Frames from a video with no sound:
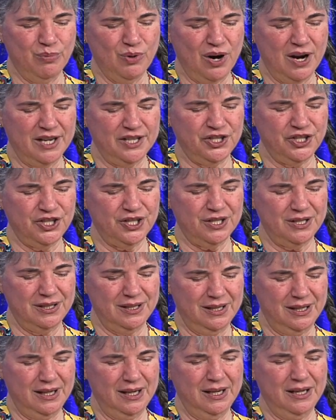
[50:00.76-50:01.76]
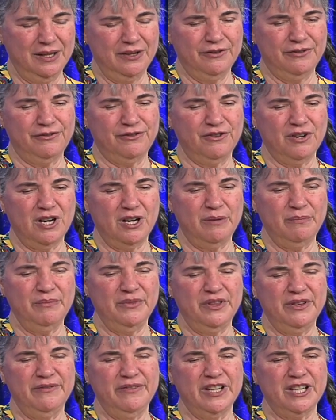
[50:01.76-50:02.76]
brush from
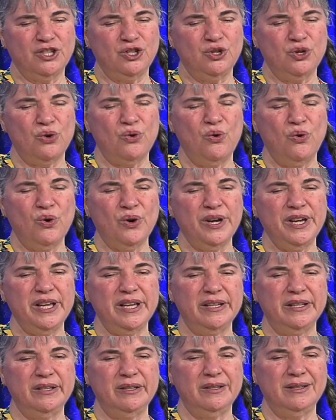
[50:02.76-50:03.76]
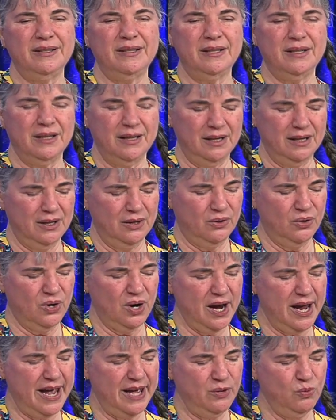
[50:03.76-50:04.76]
the Victorian
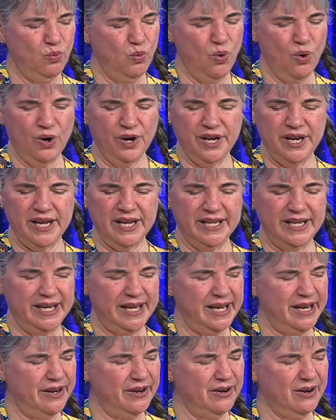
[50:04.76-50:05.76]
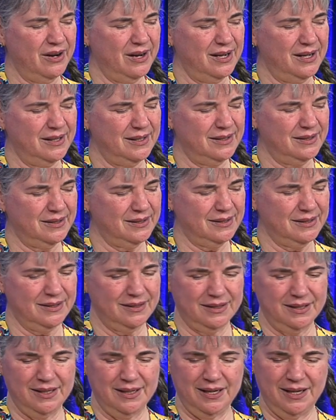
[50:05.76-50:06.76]
or Edwardian era.
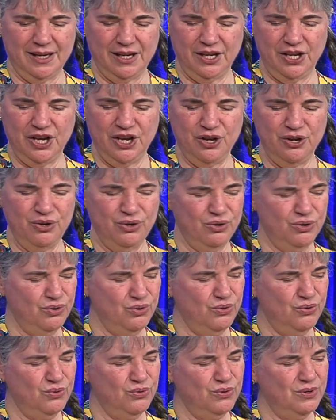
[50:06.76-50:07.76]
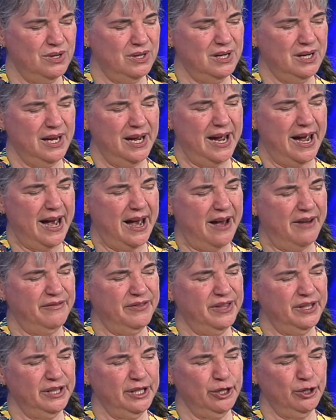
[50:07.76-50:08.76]
You
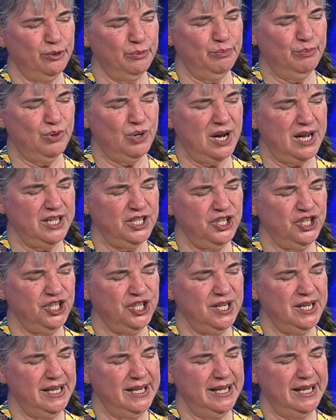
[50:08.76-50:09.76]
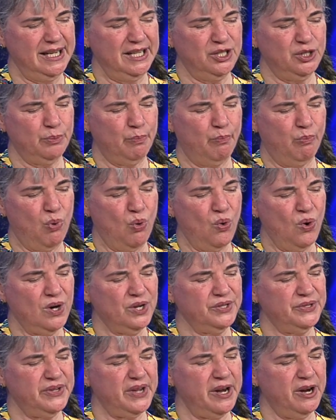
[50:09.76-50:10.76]
have the little brush, it's
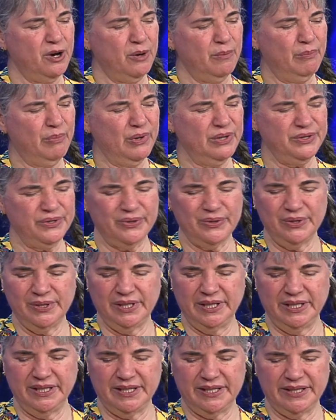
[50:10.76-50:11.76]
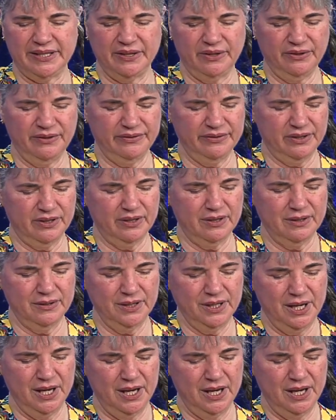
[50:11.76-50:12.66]
boar's hair bristle and silver.